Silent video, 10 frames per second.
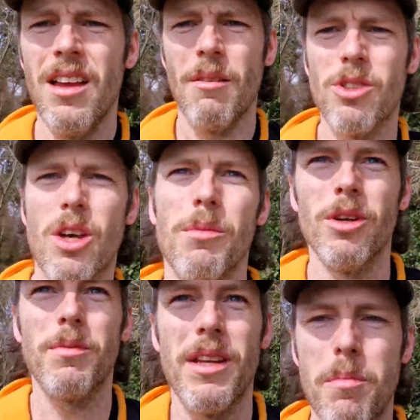I'm just coming
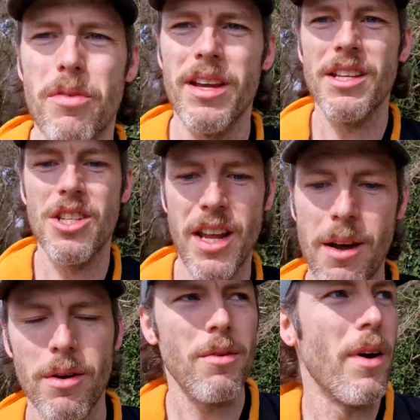up to the bridge
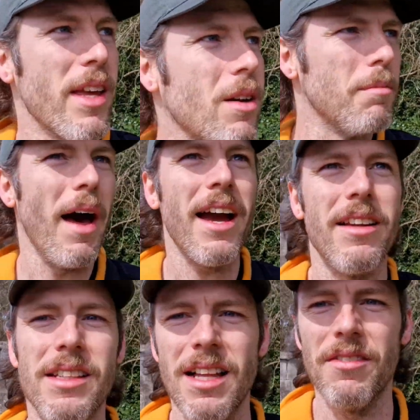now, where you come back on
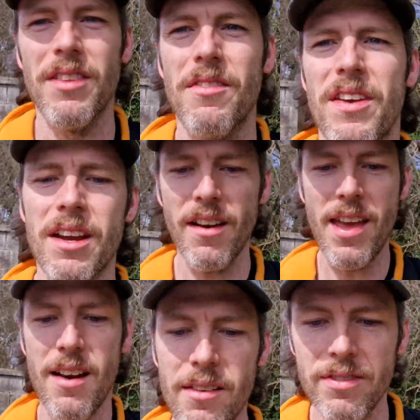yourself in the figure 8
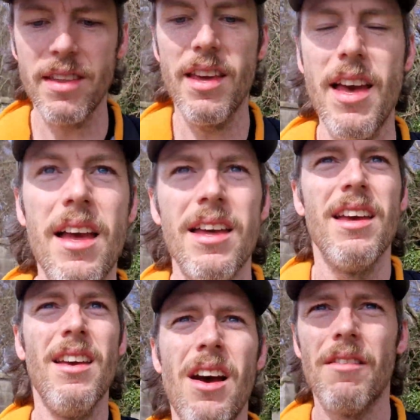of
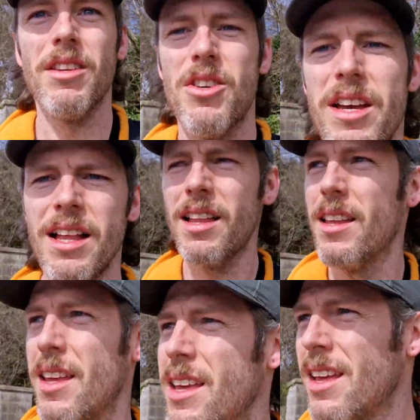the trail.
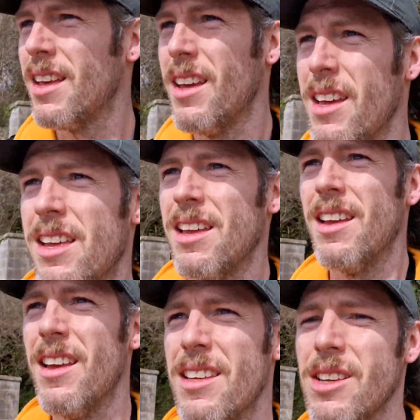
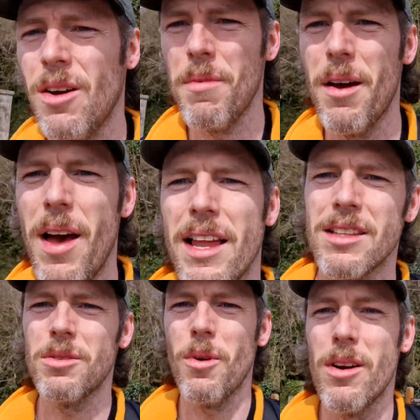So I'm now heading
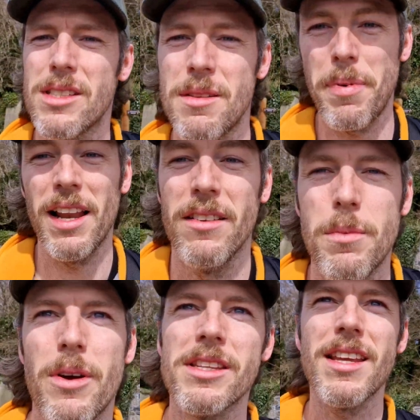towards the Battle of the
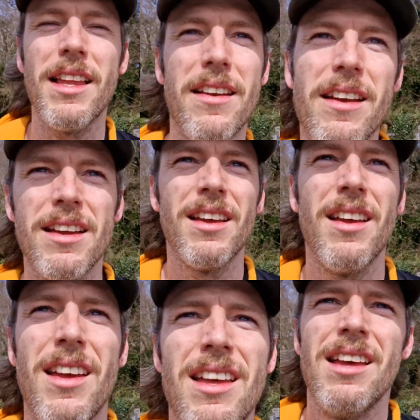Boyne Centre
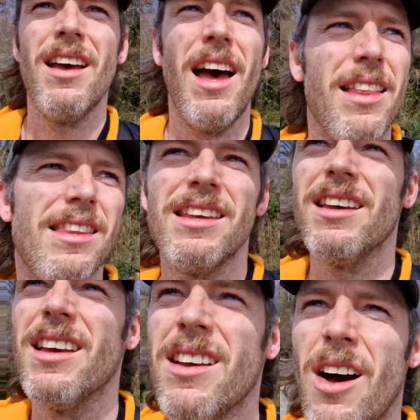and
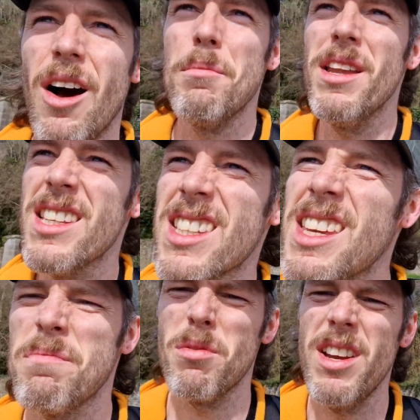the
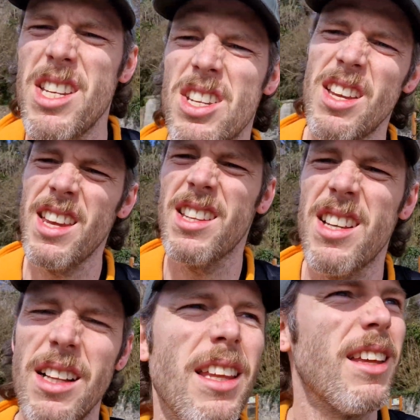Obelisk Bridge, I think it's
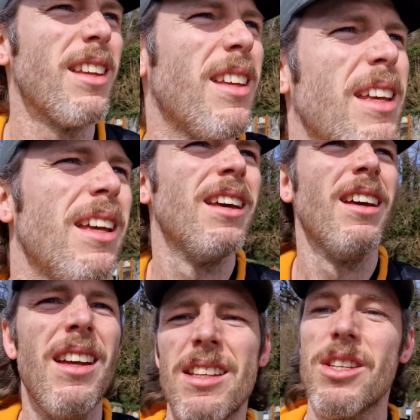called.
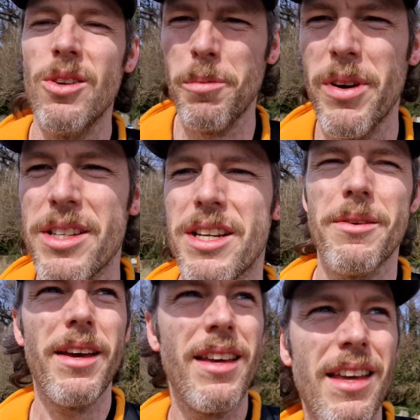It's a cool bridge anyway.